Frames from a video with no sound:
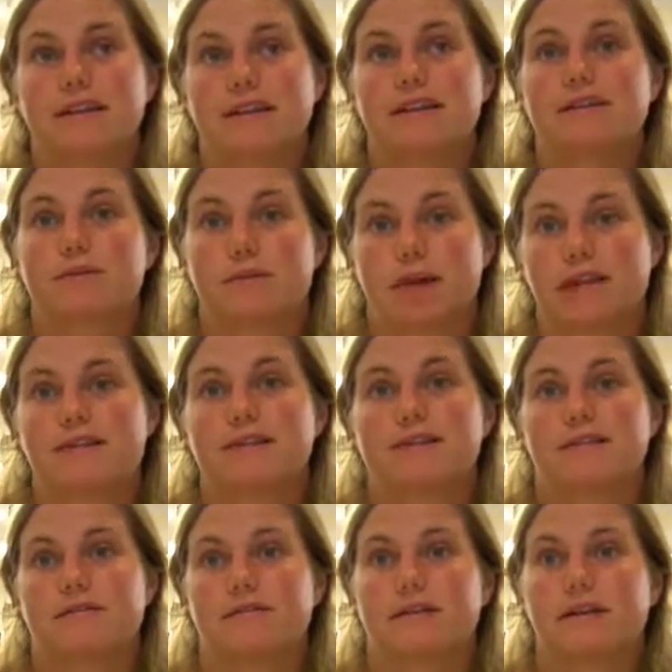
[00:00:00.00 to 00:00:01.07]
at least once in
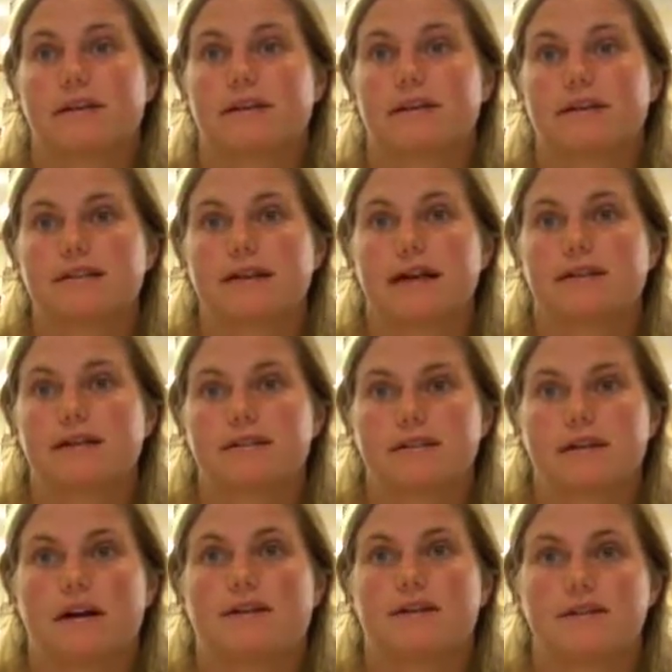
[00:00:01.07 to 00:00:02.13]
your 4 years, I would
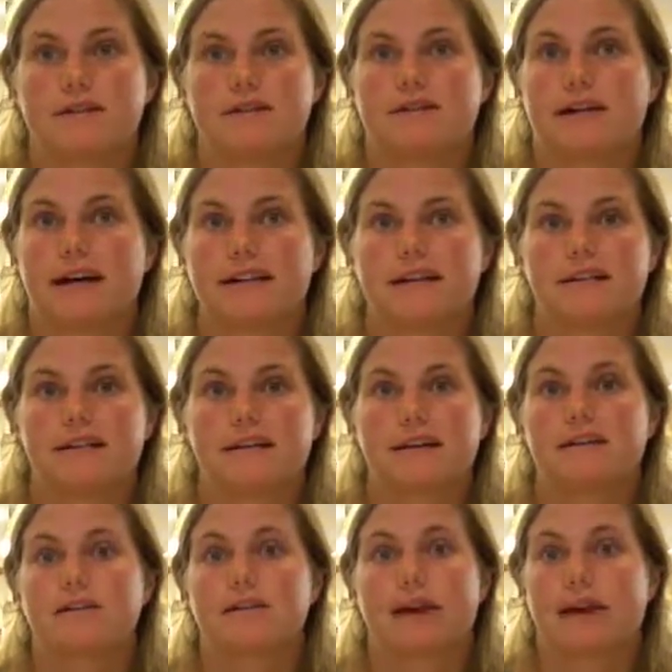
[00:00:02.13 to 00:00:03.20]
strongly suggest
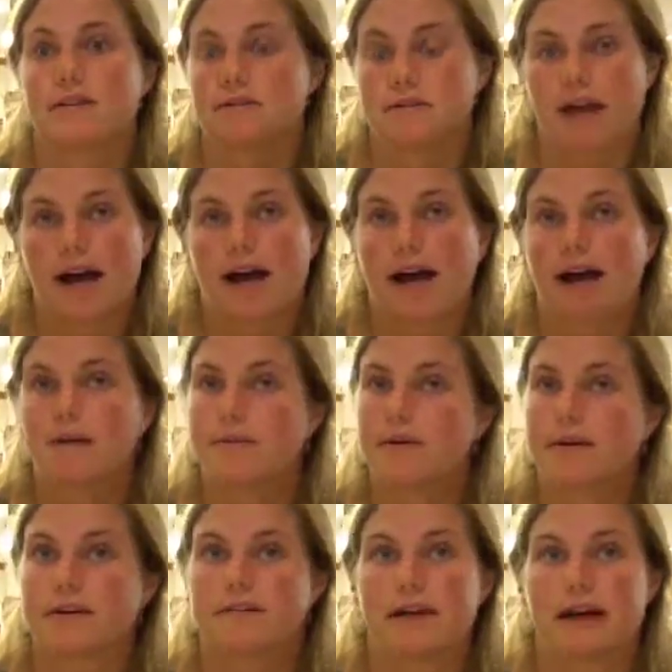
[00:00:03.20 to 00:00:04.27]
to get a job
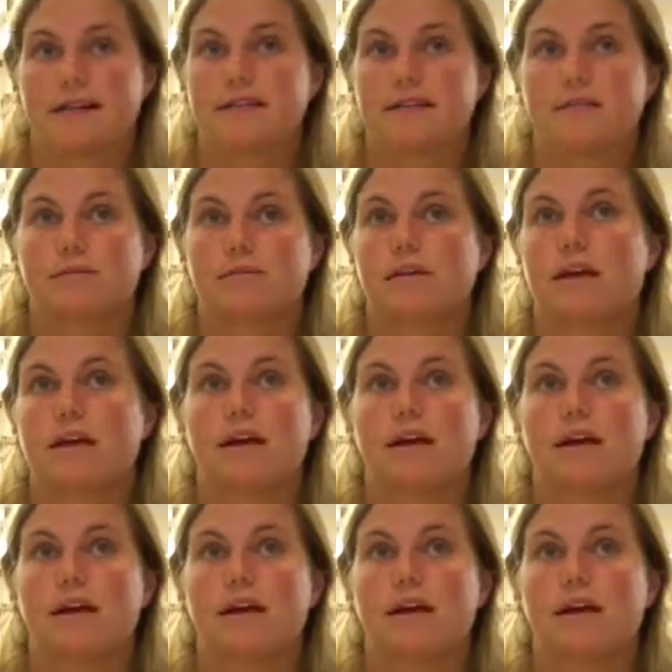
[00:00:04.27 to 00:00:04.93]
or find some